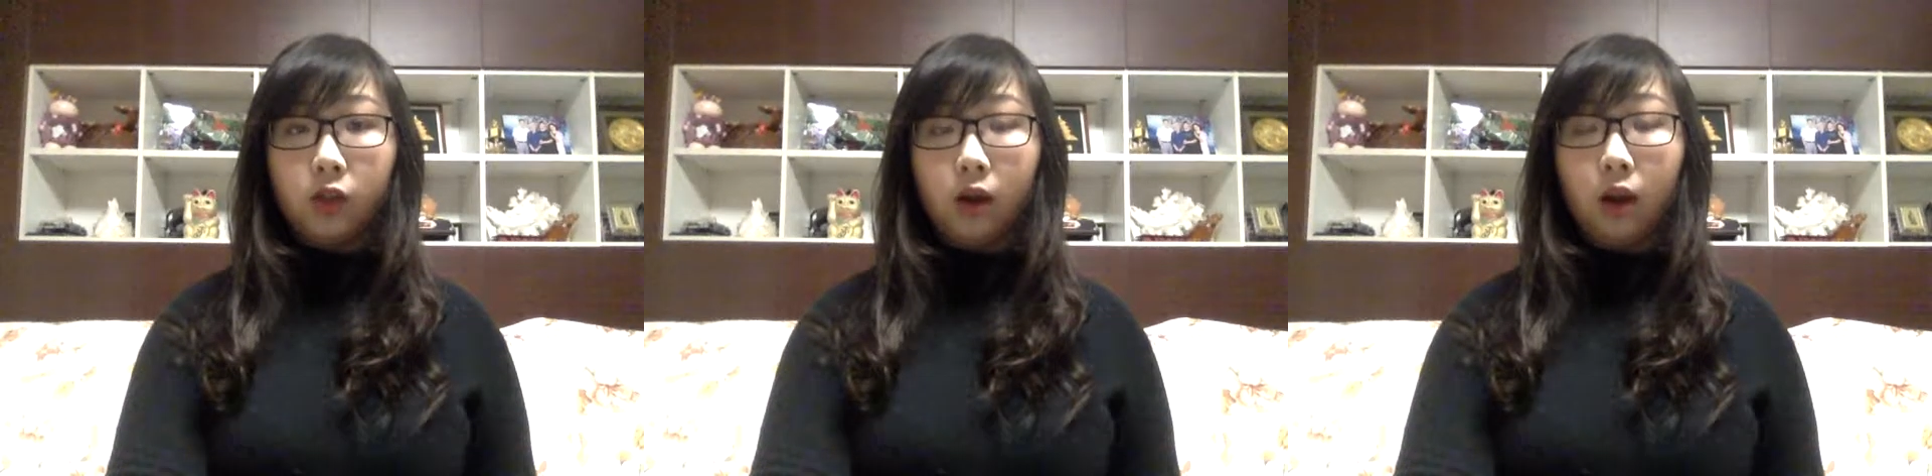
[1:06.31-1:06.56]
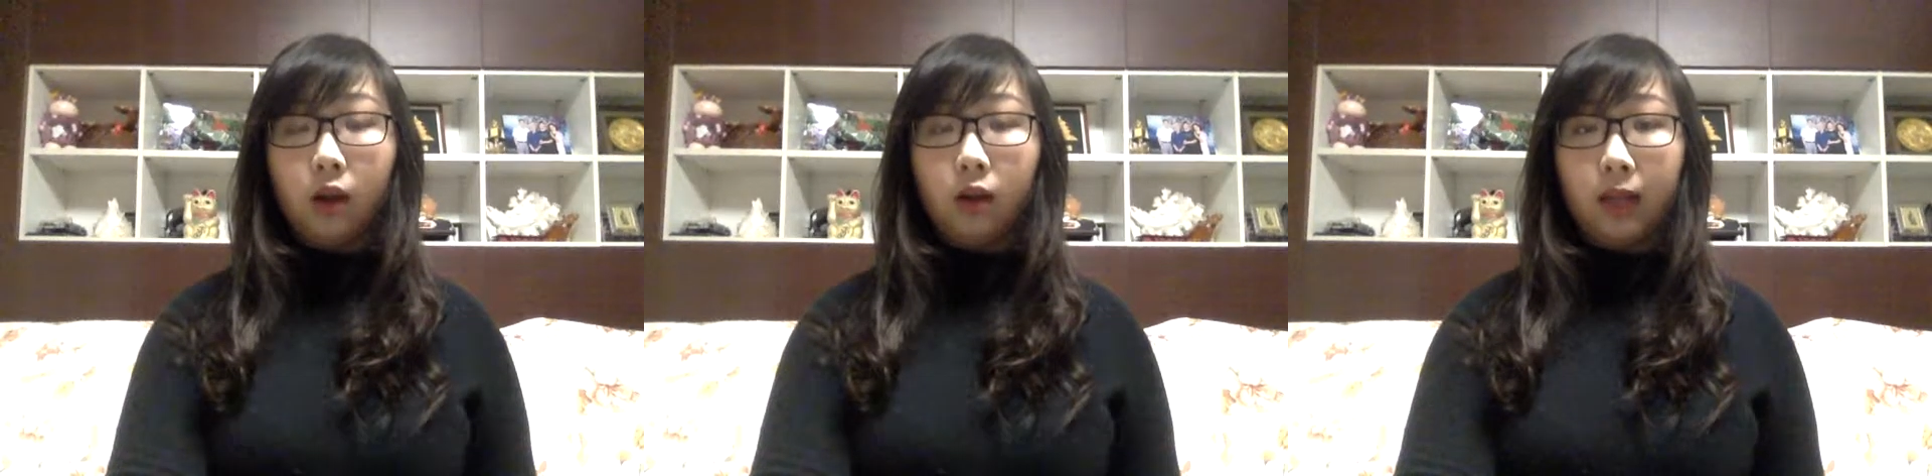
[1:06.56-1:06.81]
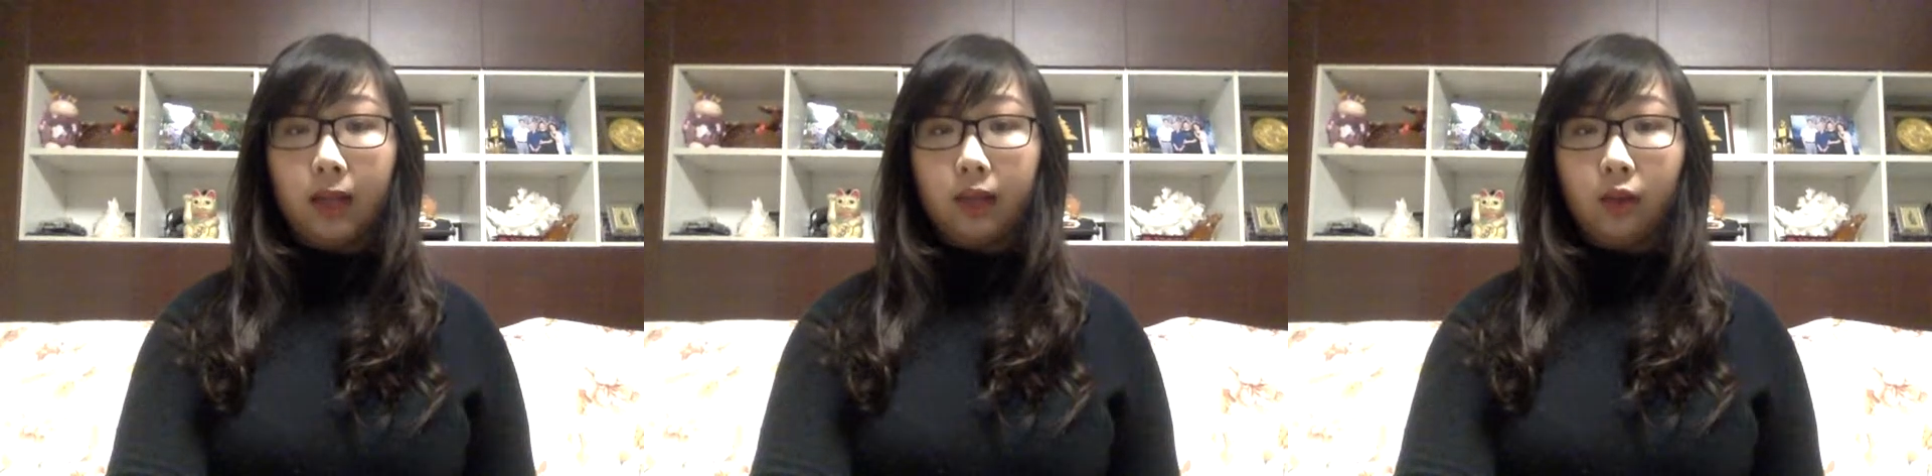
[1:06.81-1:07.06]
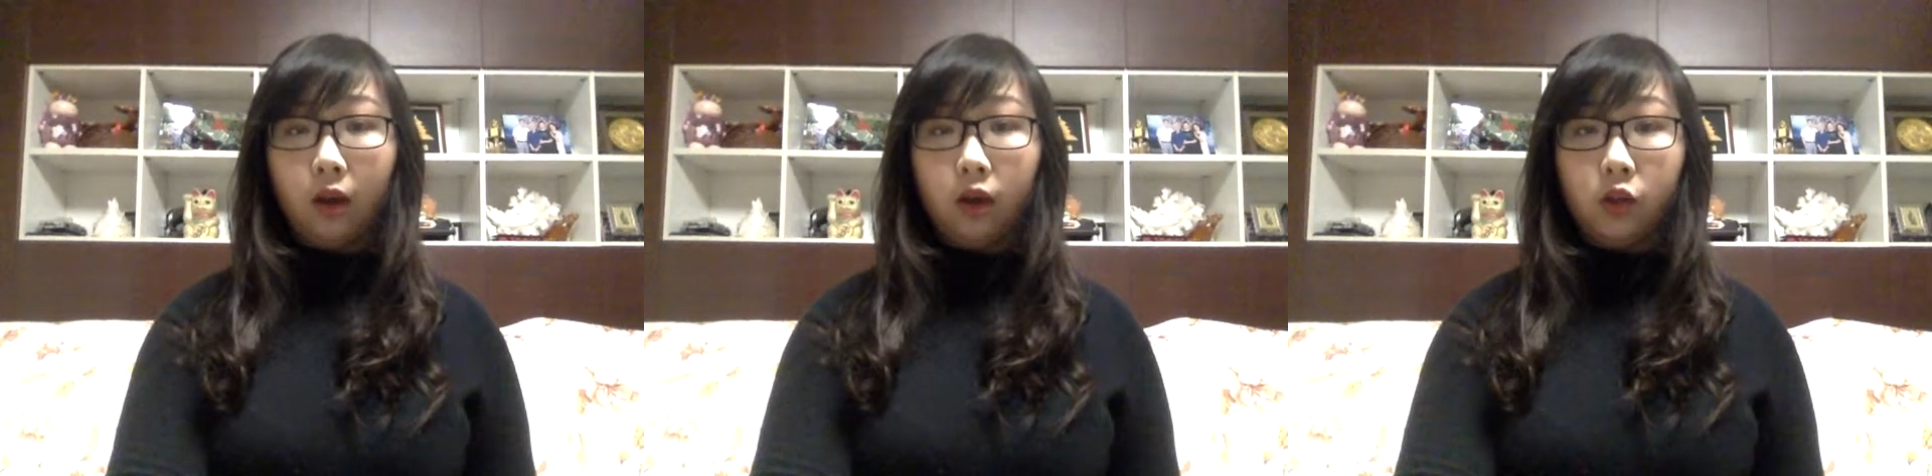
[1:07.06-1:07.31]
crawler
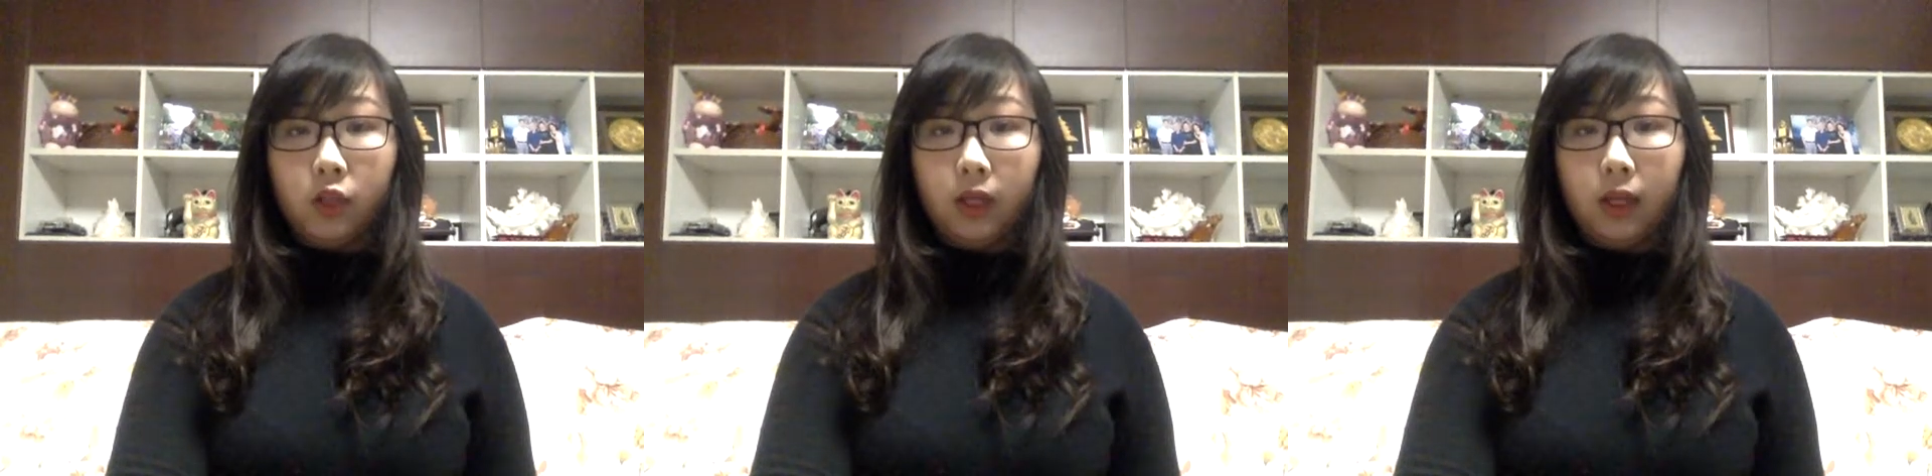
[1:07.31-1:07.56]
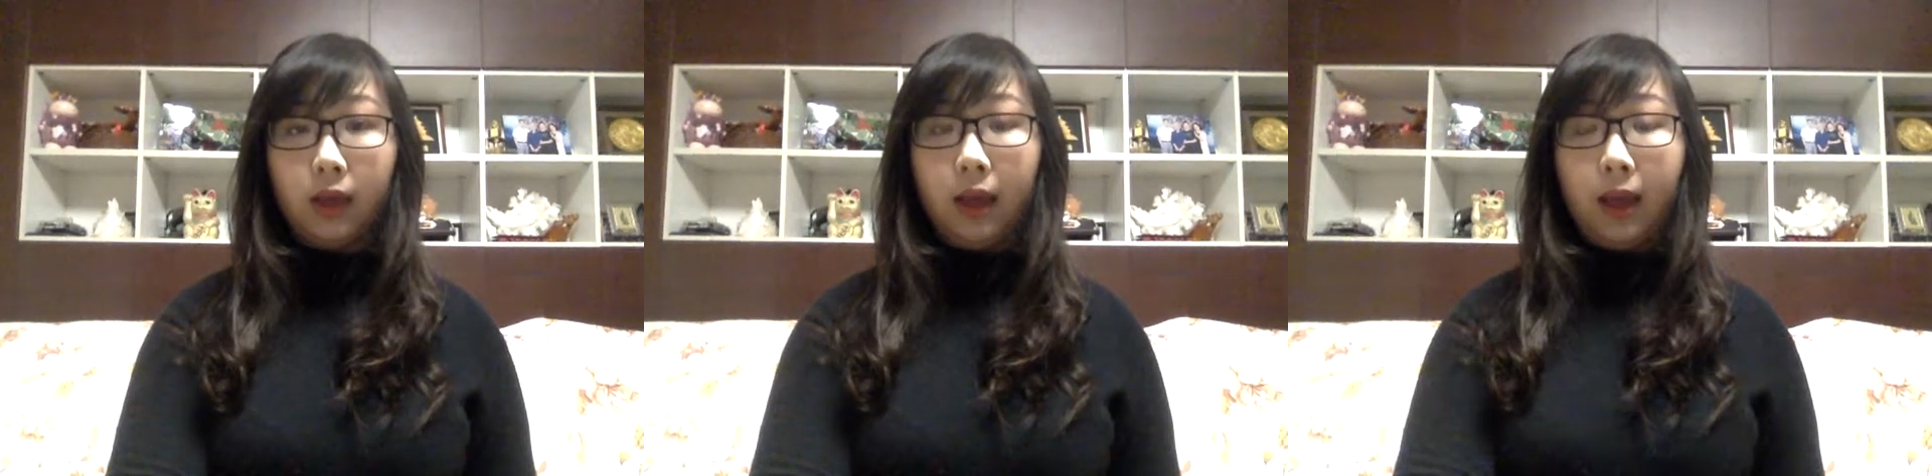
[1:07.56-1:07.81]
technology